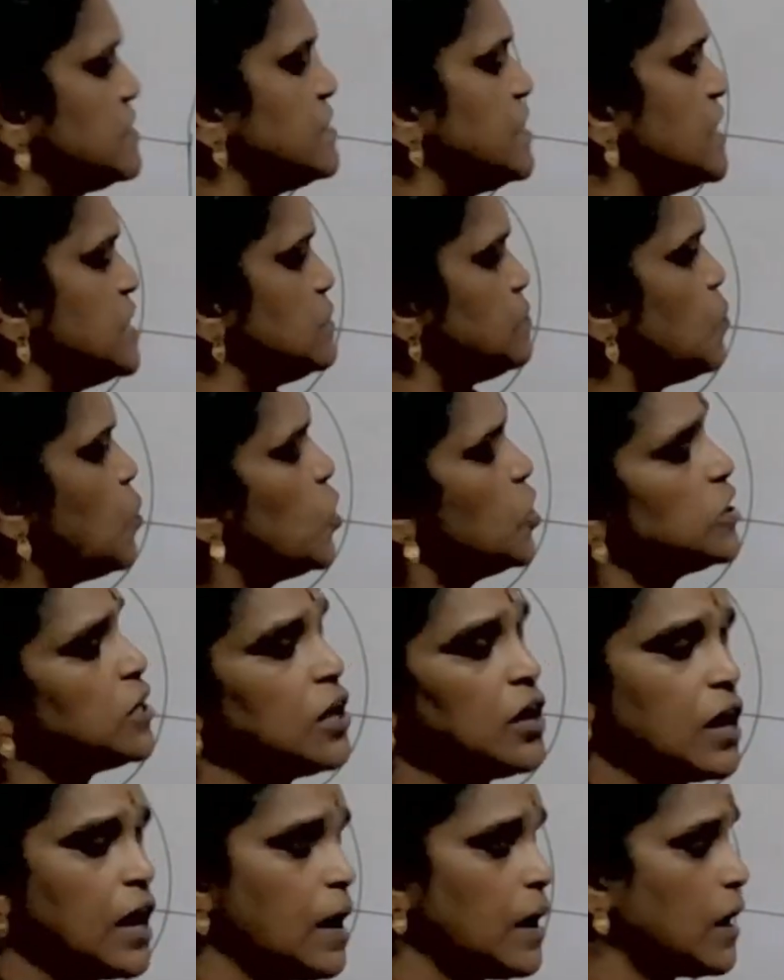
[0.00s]
these both
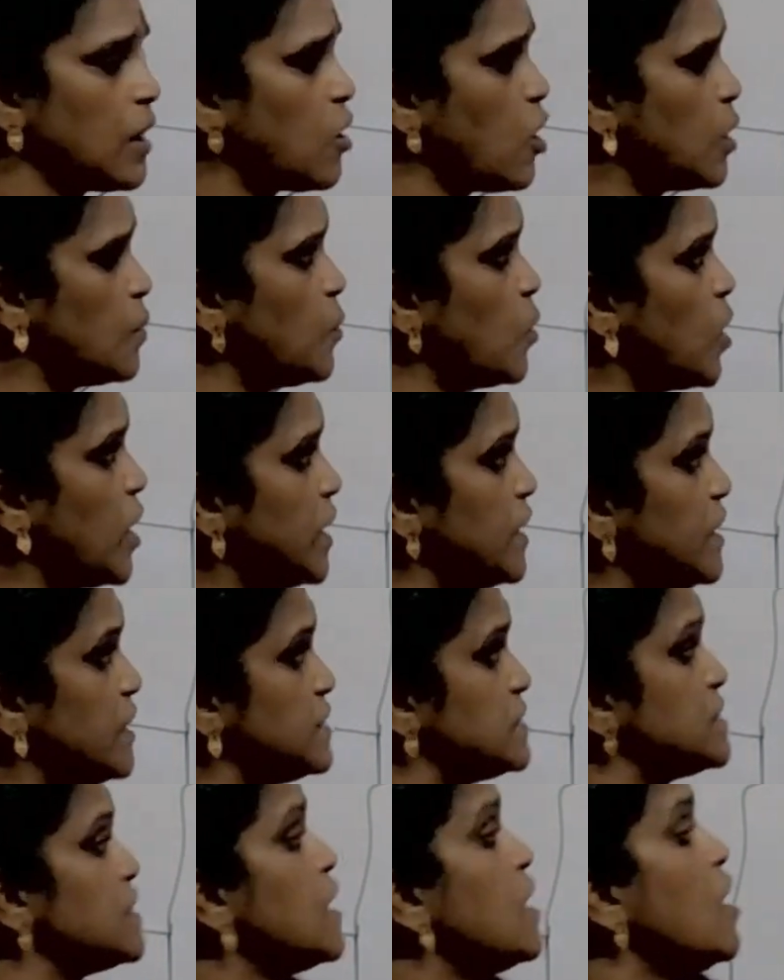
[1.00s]
are
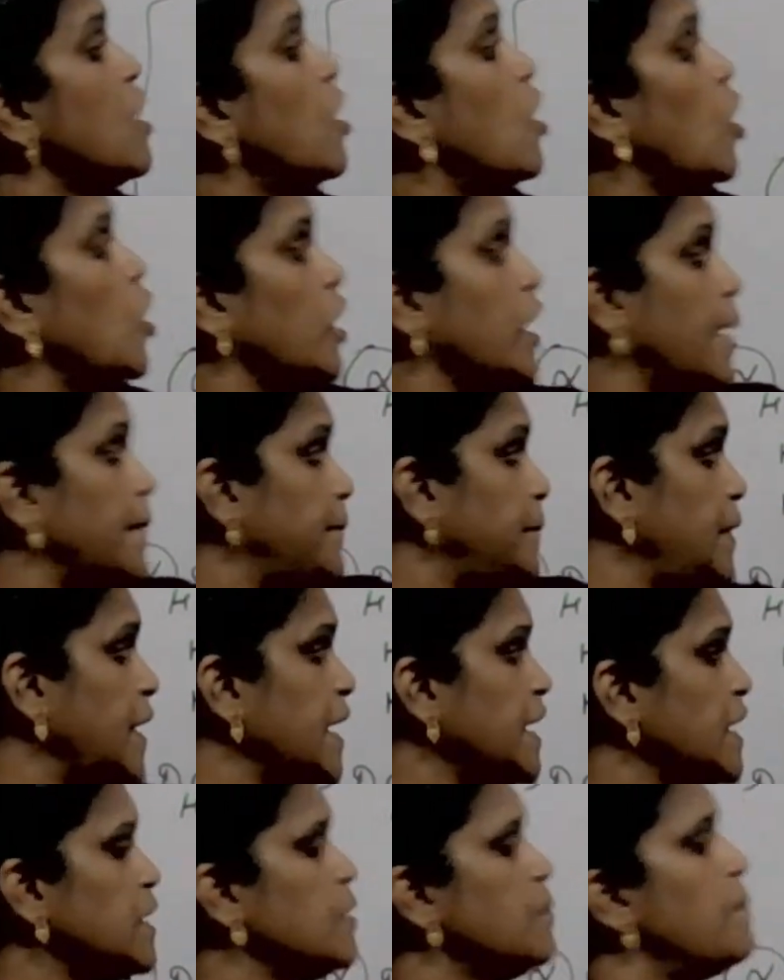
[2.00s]
carbohydrates, are
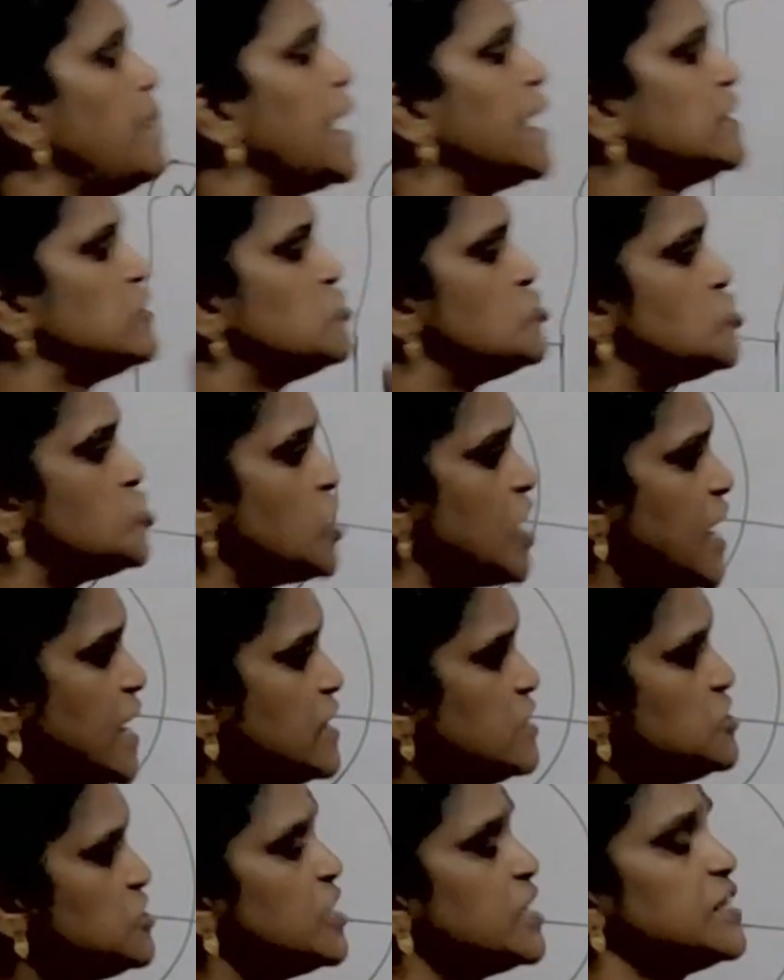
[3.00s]
obtained by
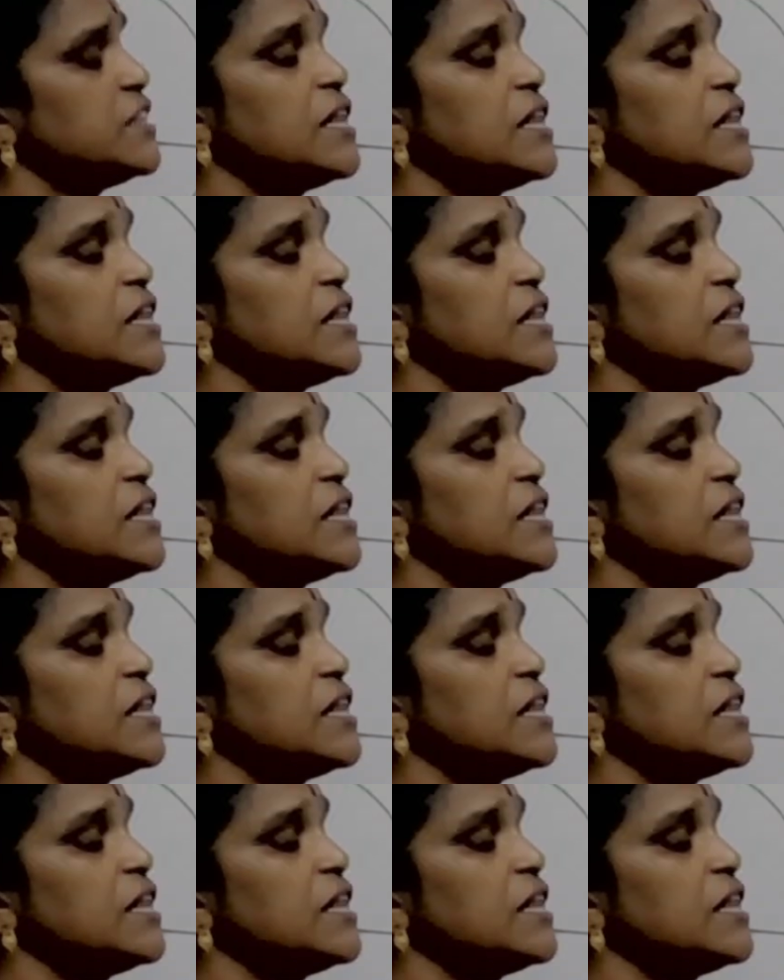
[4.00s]
changing